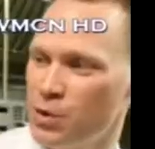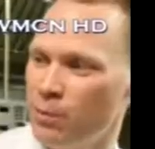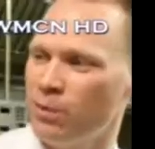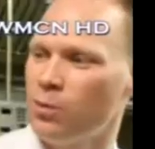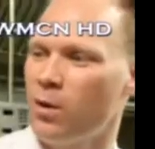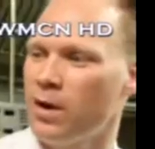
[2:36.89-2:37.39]
you
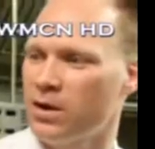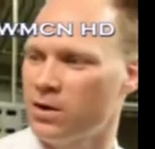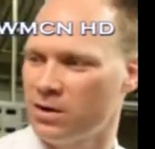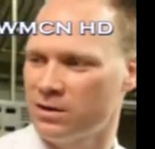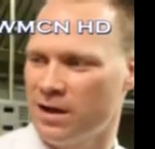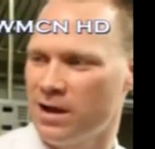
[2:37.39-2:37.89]
would want to
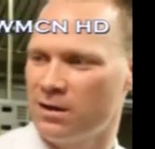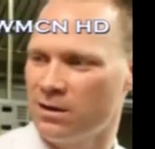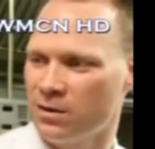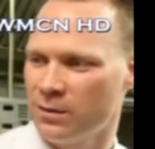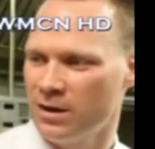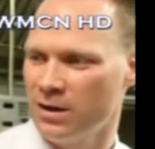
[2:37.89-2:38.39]
cook that a
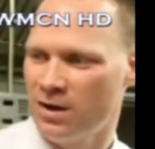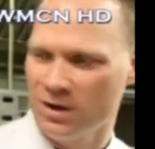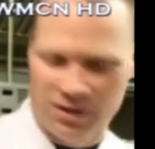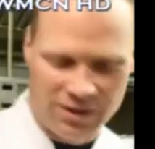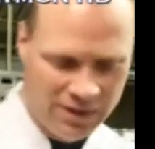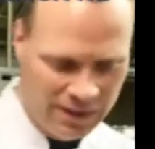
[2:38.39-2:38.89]
little bit
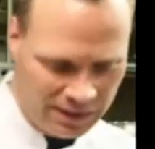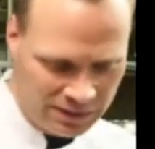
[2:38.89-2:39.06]
longer,